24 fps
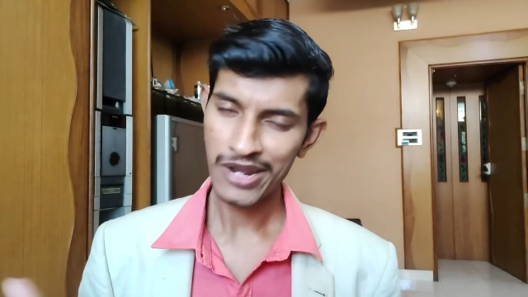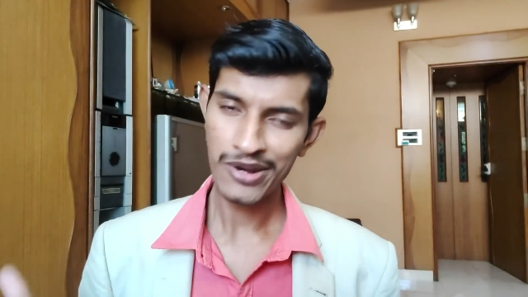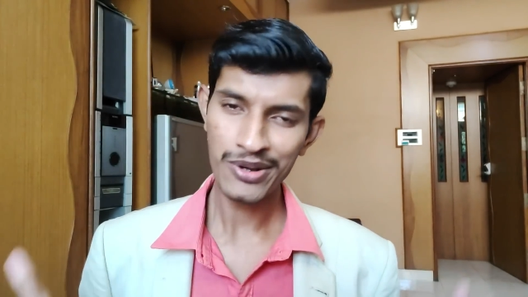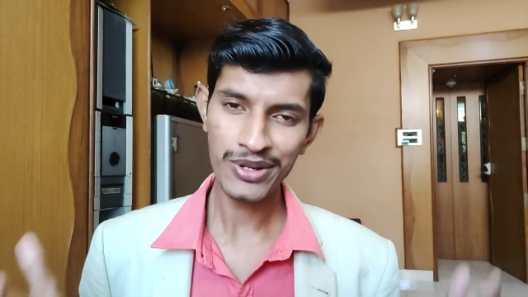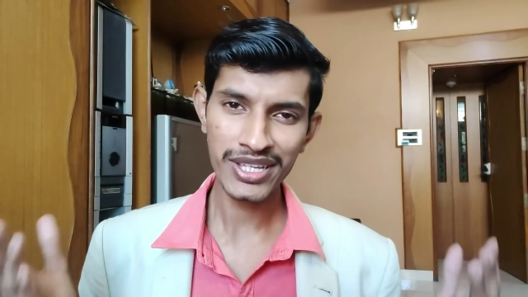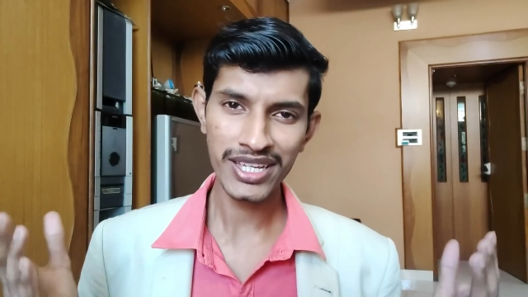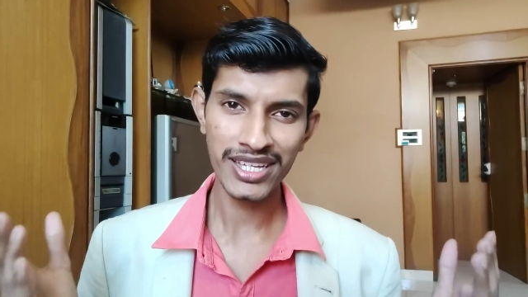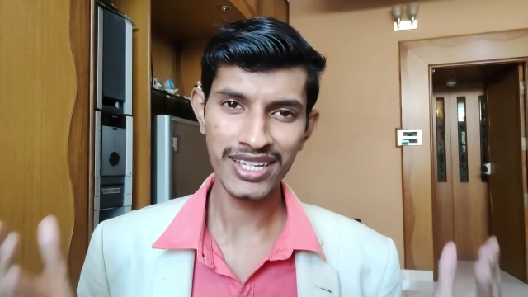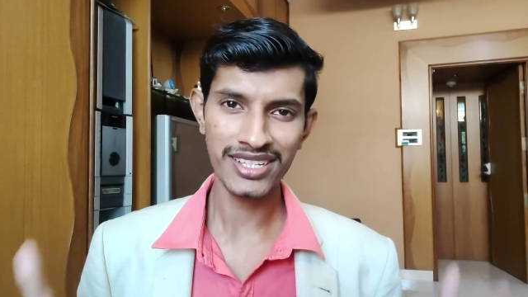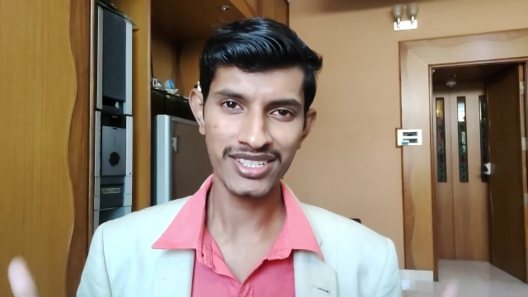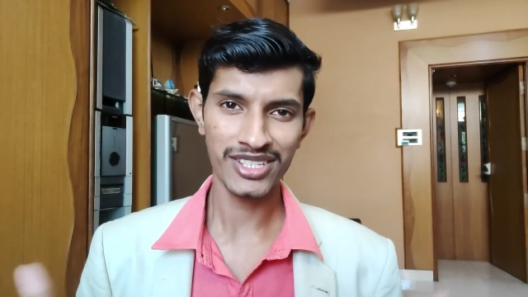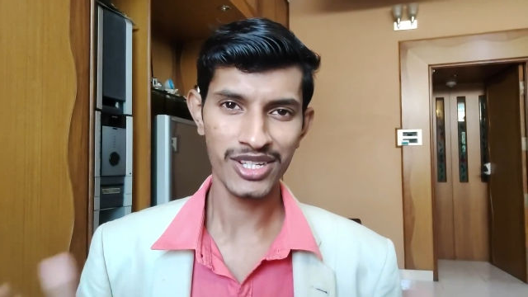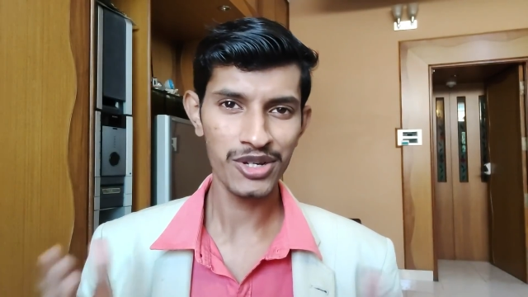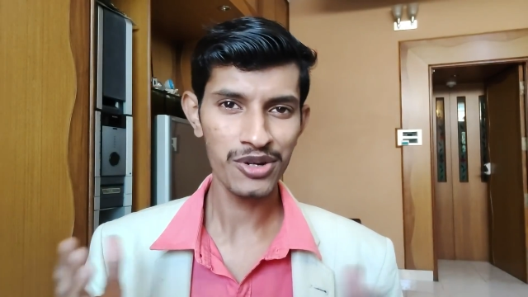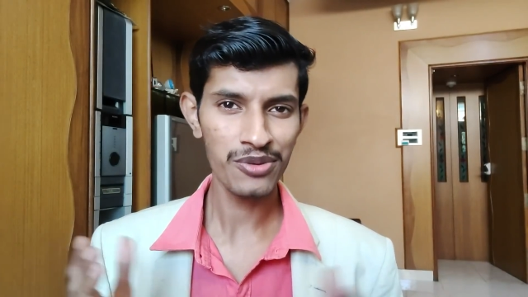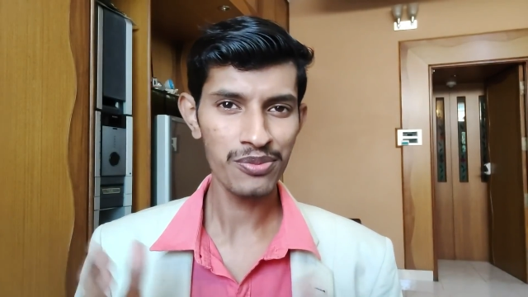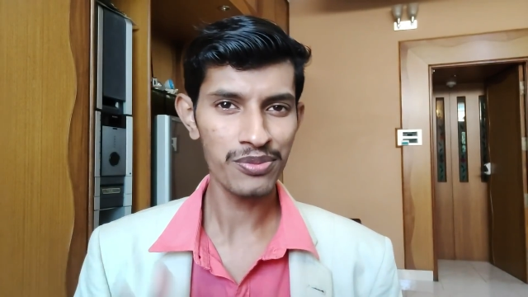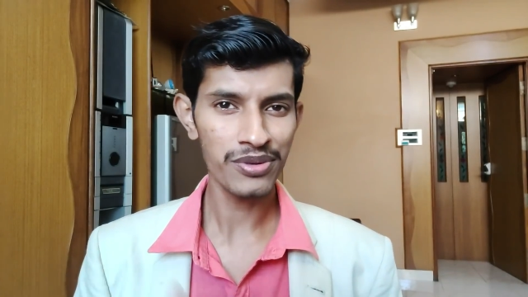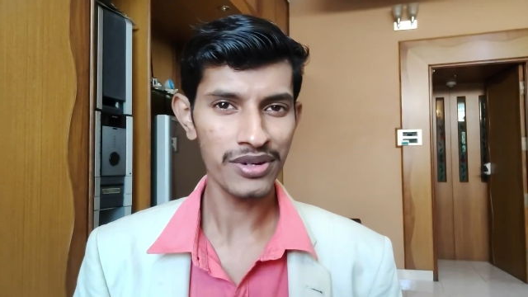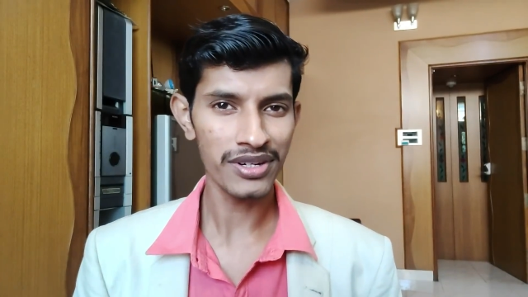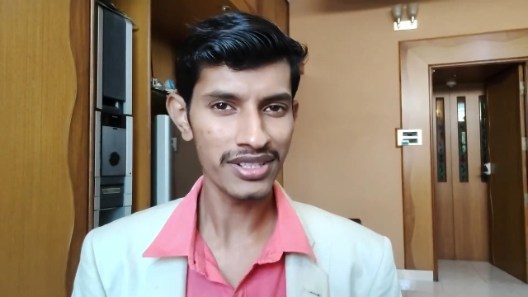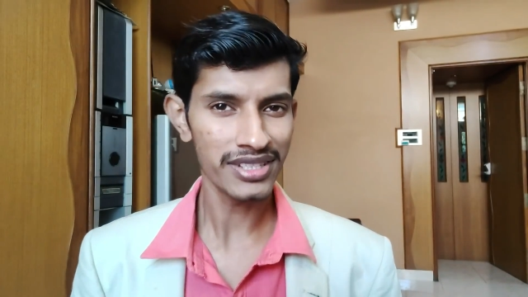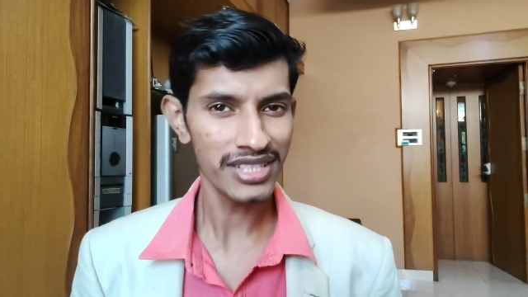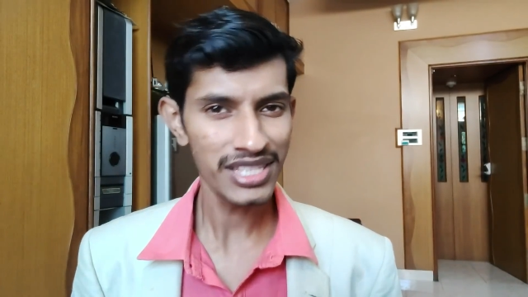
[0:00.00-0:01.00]
Okay guys, I
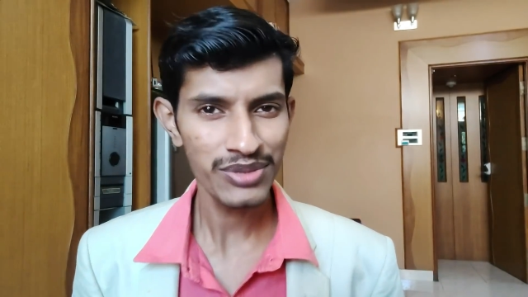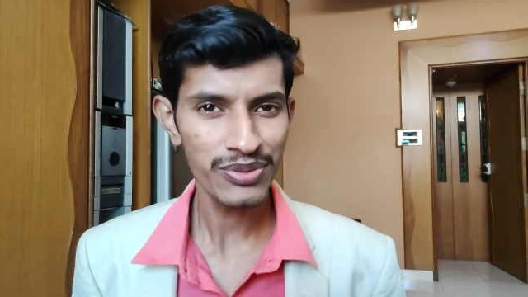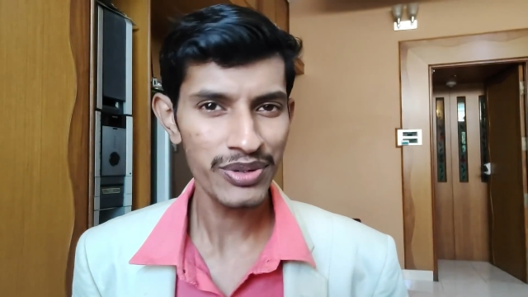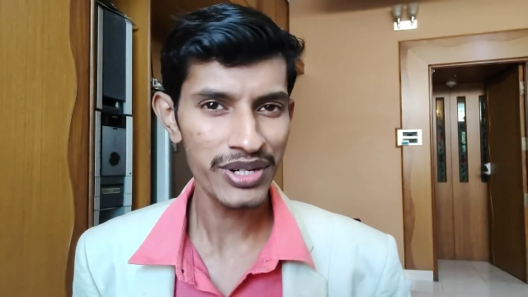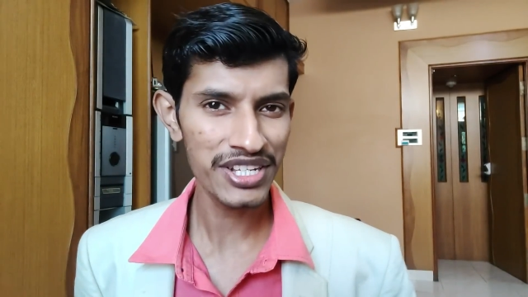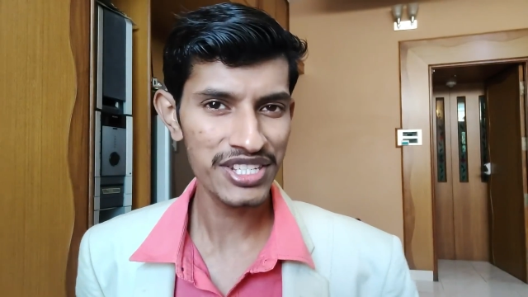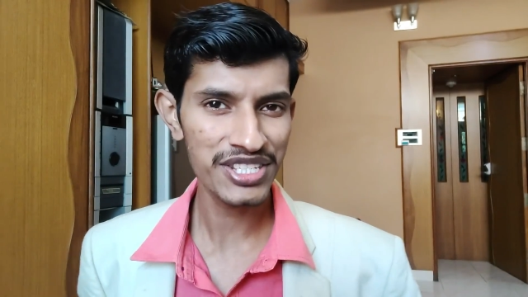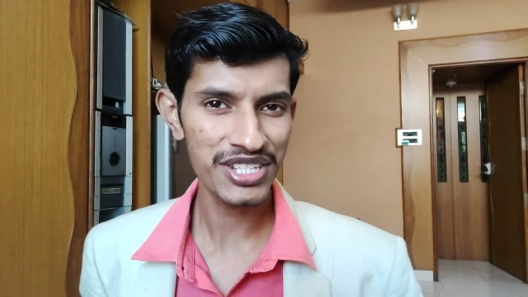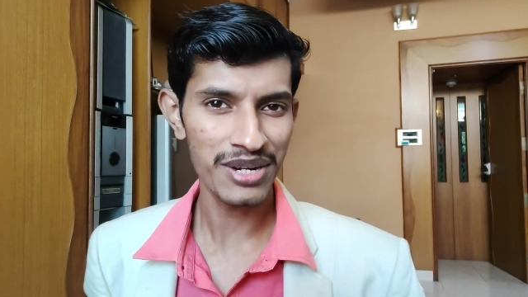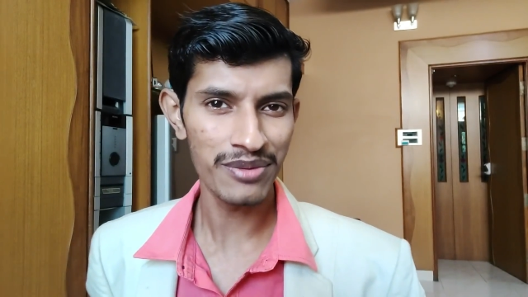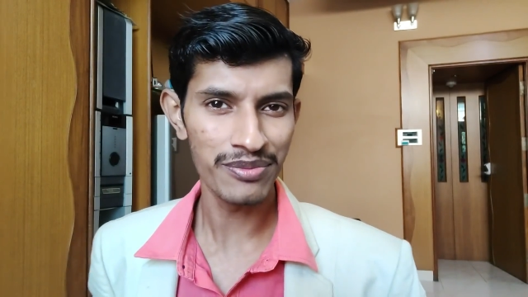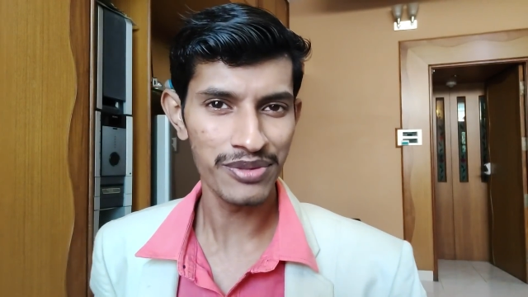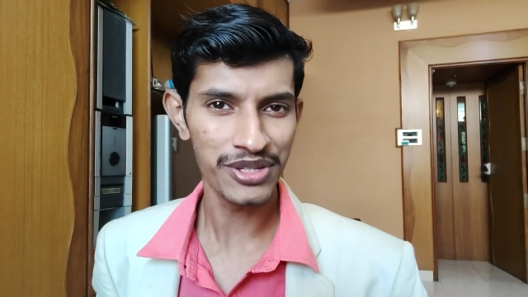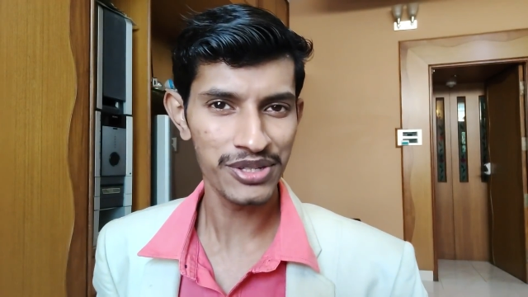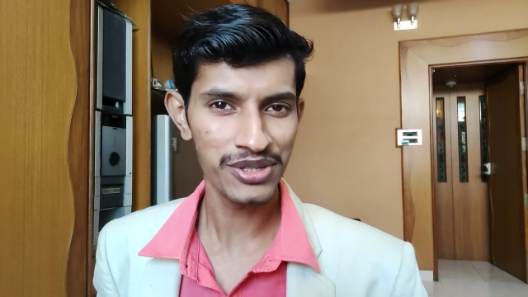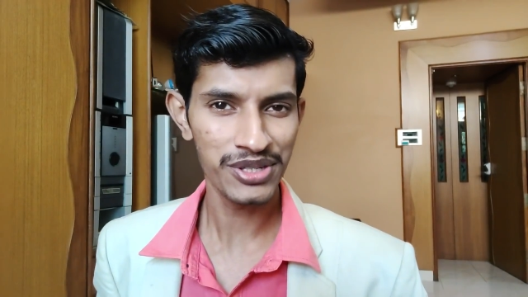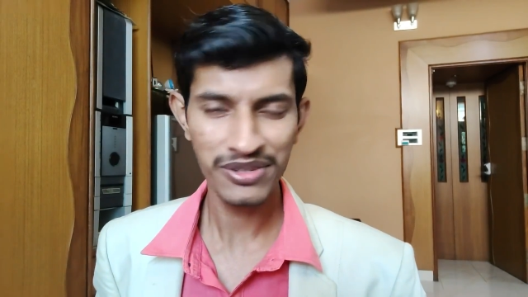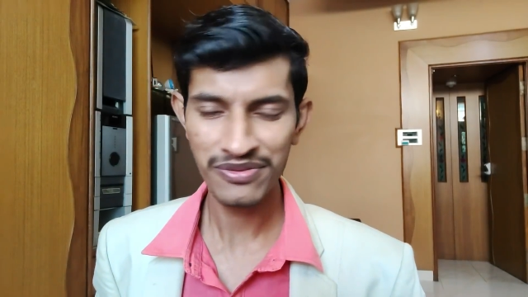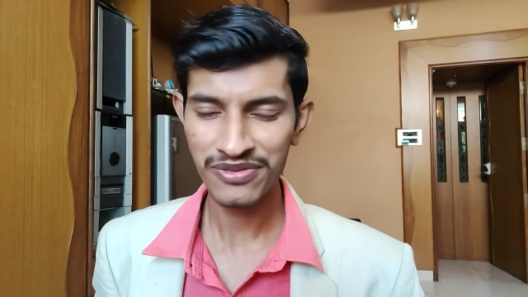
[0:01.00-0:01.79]
hope this video has helped you.